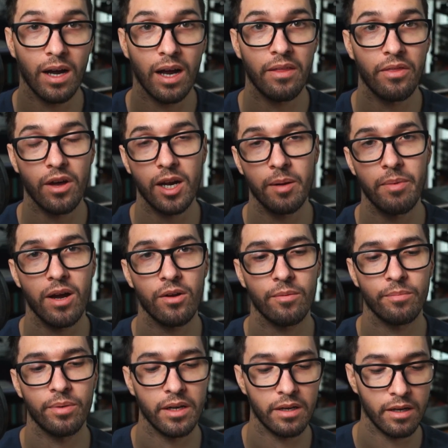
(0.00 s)
I thought
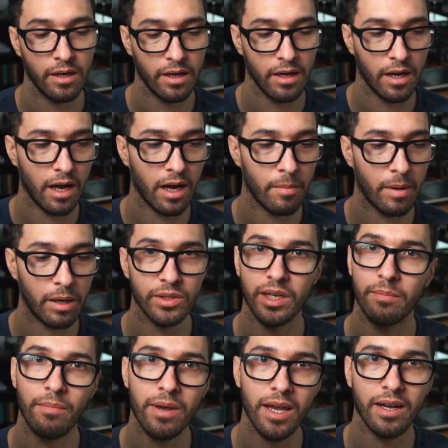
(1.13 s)
about, but I was
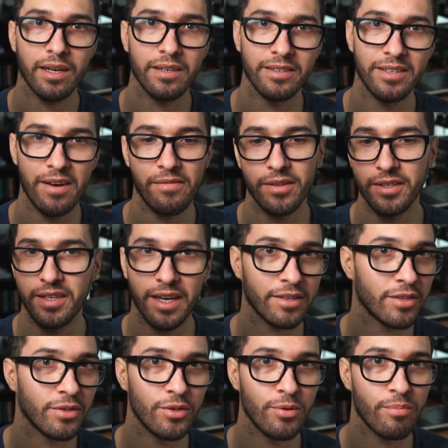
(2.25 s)
like, man, I can definitely
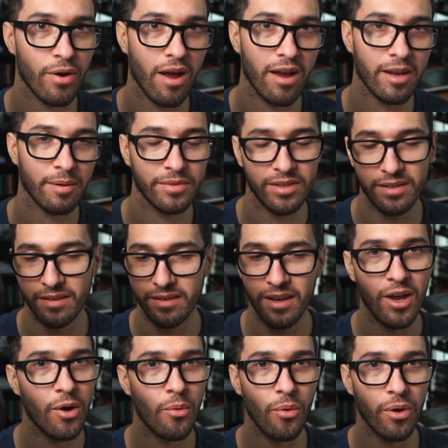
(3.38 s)
take 2 primes and
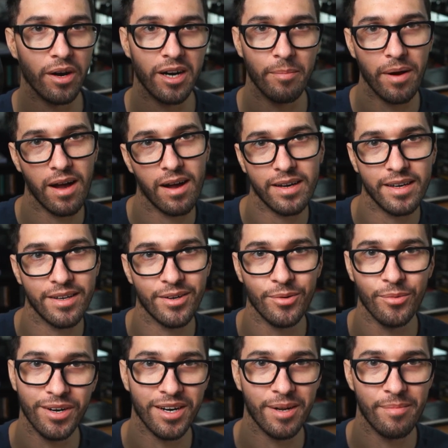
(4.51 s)
one in a pocket
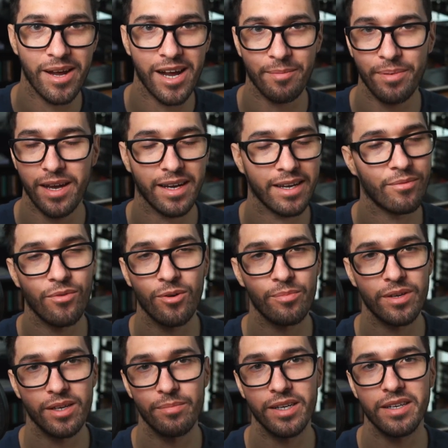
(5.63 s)
or one in a backpack and won't
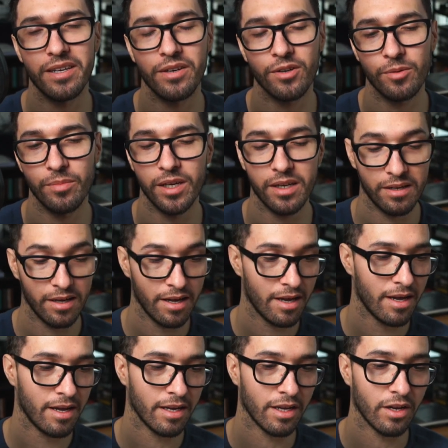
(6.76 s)
be a big deal. But,
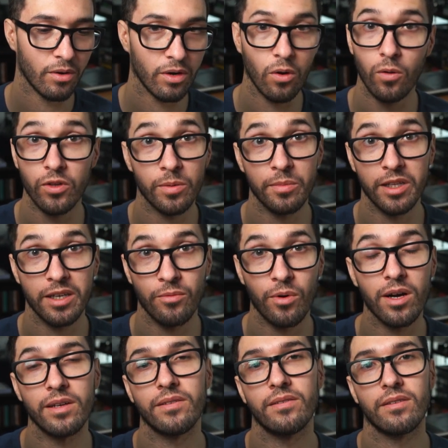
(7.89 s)
ultimately it
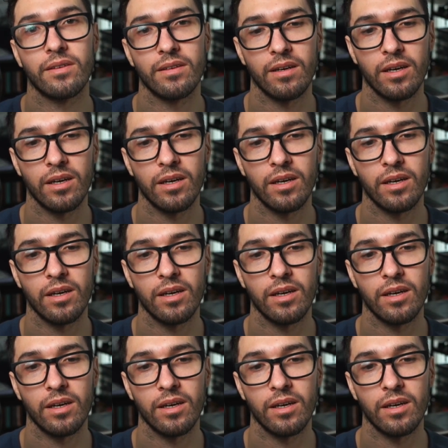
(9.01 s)
was.